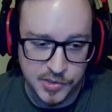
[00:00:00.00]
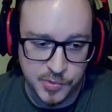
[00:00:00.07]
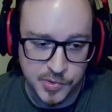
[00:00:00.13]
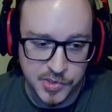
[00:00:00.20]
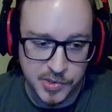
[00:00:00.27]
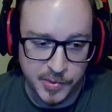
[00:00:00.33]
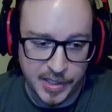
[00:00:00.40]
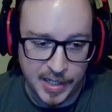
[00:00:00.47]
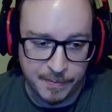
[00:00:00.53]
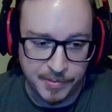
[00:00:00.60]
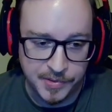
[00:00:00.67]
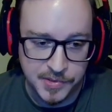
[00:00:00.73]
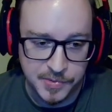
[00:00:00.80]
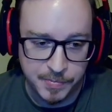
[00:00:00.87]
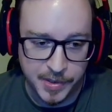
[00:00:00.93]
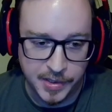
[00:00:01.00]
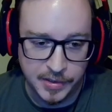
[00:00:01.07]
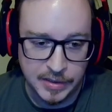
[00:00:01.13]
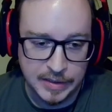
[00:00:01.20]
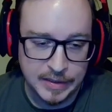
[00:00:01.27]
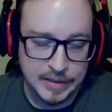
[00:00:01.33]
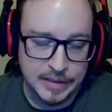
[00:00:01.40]
We'll see what happens, but
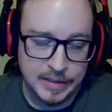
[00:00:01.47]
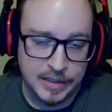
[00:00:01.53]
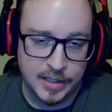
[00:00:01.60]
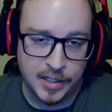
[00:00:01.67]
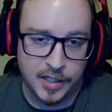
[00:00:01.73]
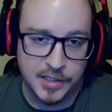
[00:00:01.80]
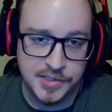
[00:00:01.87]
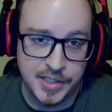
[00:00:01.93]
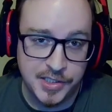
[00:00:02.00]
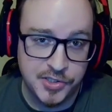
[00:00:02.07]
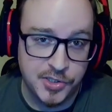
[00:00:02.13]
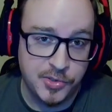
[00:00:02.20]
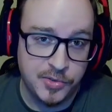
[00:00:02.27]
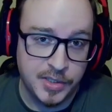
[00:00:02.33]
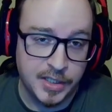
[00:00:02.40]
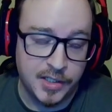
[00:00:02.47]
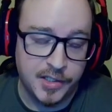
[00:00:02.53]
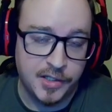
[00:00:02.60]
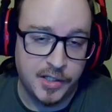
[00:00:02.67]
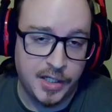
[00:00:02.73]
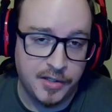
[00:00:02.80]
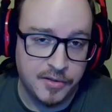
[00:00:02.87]
stay tuned. I got
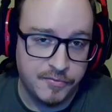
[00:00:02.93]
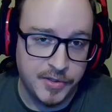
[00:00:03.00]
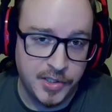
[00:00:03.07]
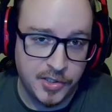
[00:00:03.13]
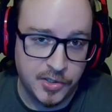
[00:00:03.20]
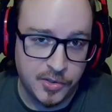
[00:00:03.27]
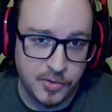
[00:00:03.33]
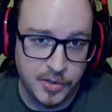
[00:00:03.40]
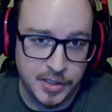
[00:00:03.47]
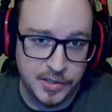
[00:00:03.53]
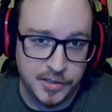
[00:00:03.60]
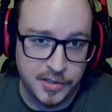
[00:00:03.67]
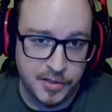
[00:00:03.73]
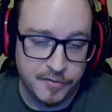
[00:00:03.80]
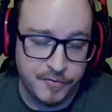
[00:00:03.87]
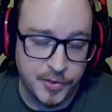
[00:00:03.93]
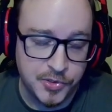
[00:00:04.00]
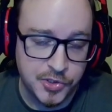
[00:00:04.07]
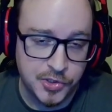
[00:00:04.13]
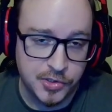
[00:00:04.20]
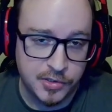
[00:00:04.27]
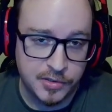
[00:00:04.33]
another Halo video in the near
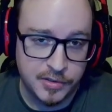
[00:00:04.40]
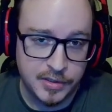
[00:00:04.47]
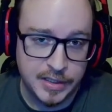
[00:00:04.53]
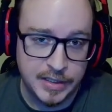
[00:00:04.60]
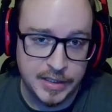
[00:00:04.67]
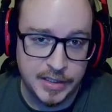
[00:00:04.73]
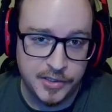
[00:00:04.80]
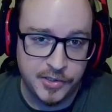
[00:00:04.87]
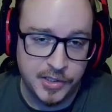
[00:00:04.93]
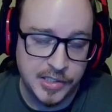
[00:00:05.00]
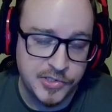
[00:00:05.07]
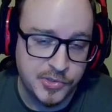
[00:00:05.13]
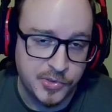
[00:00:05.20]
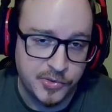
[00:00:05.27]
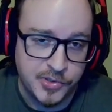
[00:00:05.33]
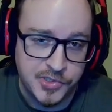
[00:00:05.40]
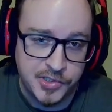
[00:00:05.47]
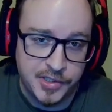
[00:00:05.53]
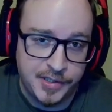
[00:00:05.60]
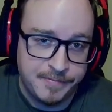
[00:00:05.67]
future, and you guys enjoy the rest of your night.